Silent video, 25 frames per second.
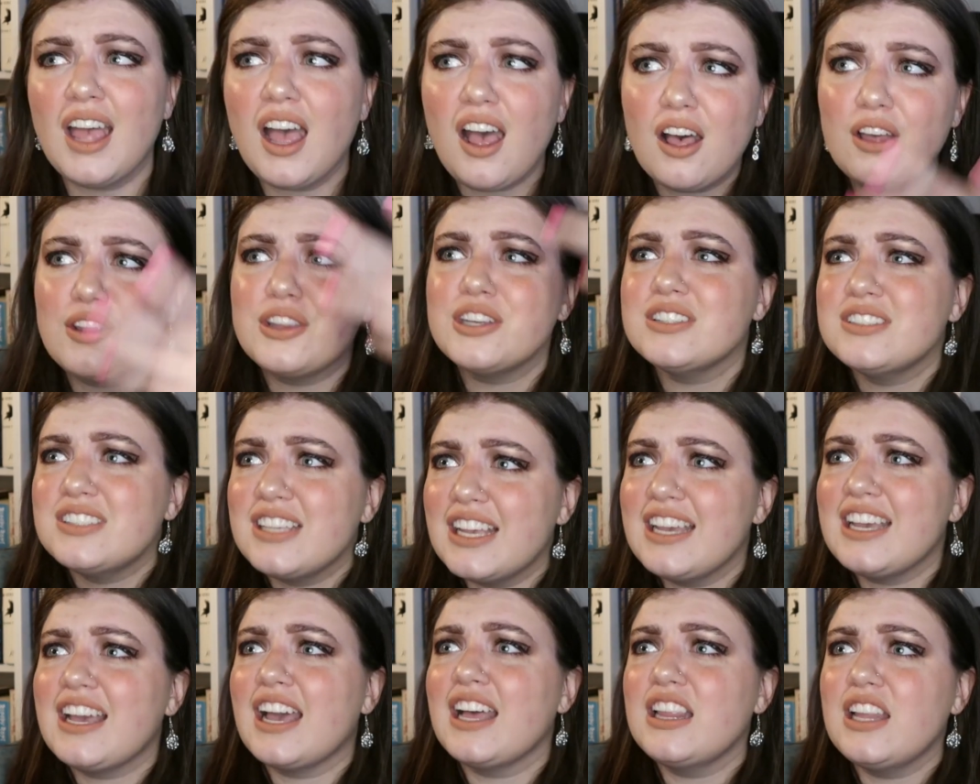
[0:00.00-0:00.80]
No, they're
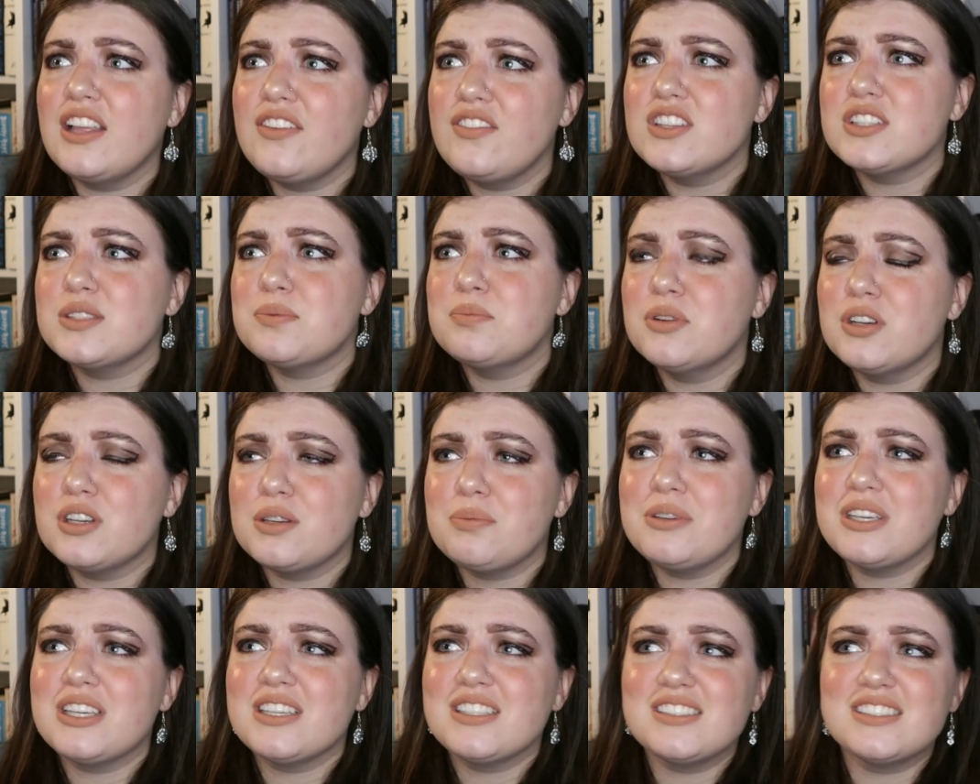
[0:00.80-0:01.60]
saying I love this
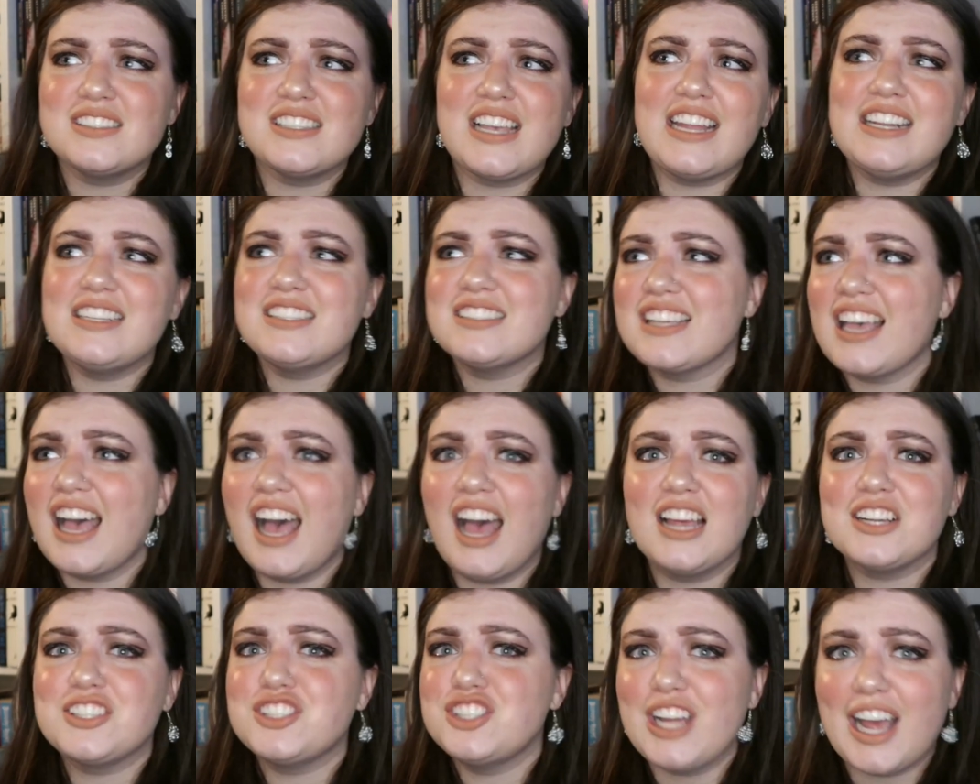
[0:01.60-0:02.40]
book because Zayden's a
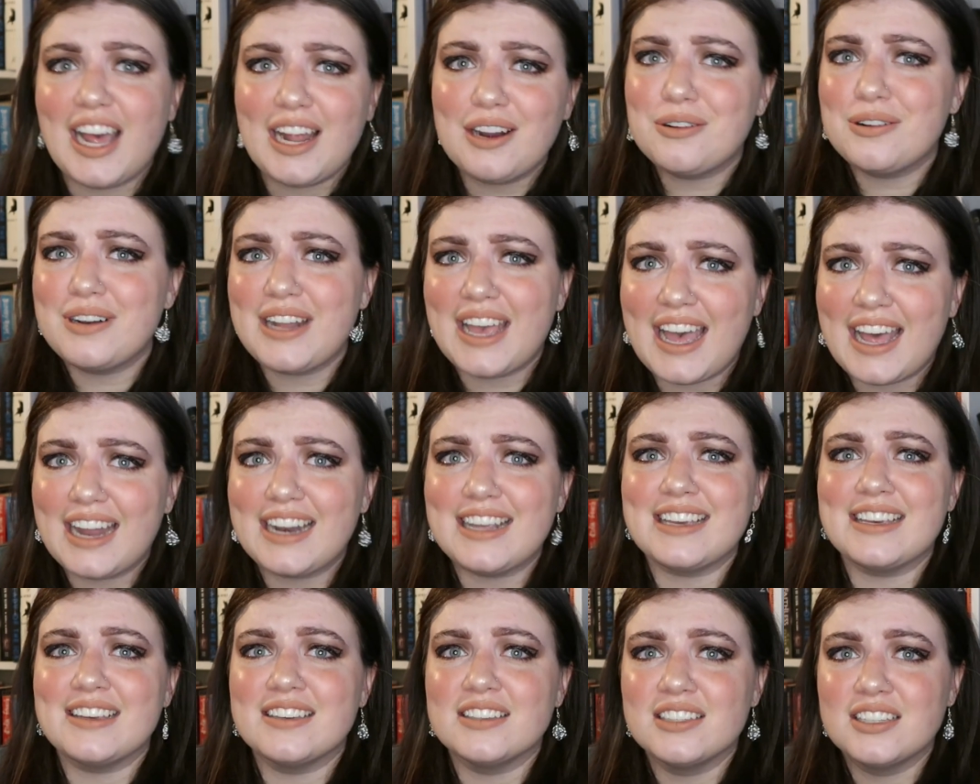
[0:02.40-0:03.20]
hot shadow
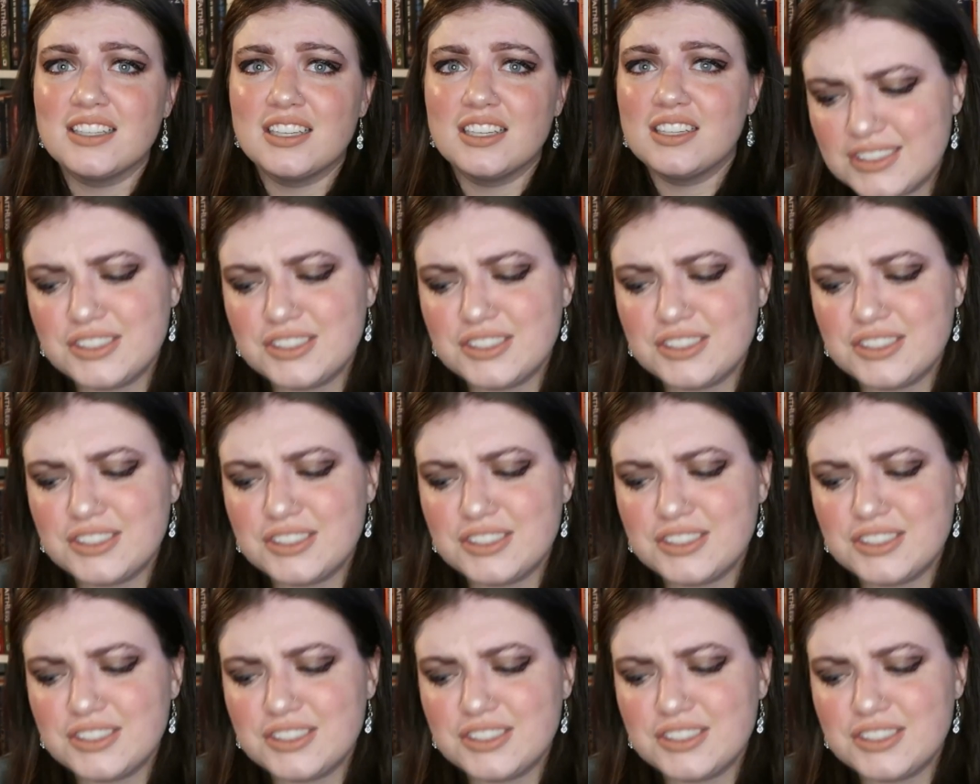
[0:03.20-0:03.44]
daddy.